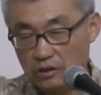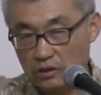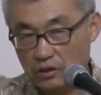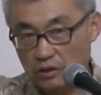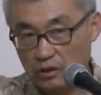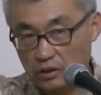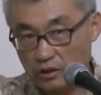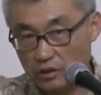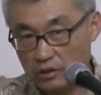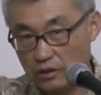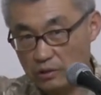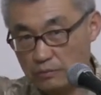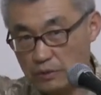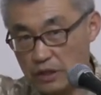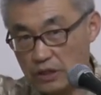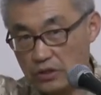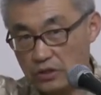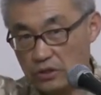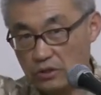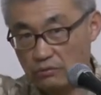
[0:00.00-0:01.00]
the
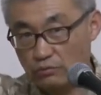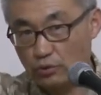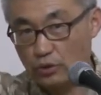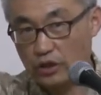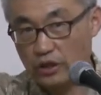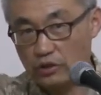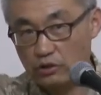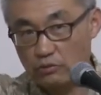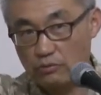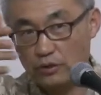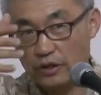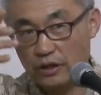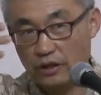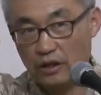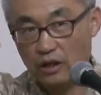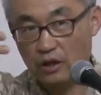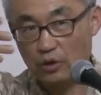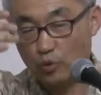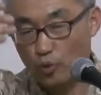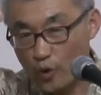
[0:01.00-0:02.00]
pieces of wood that you
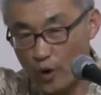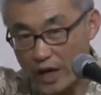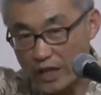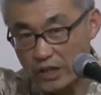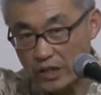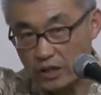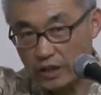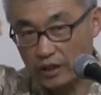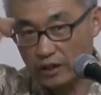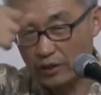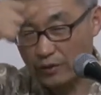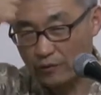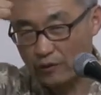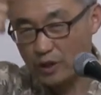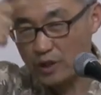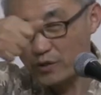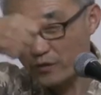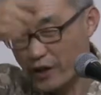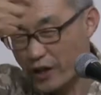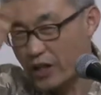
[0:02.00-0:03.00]
bring are wet, and
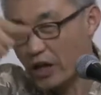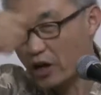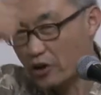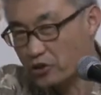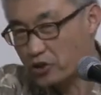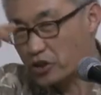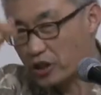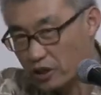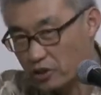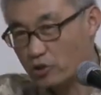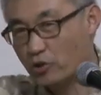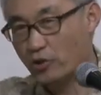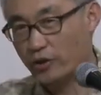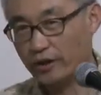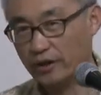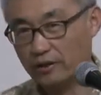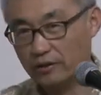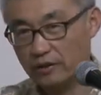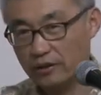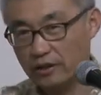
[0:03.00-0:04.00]
therefore it's very hard to get
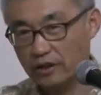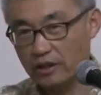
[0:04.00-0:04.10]
going.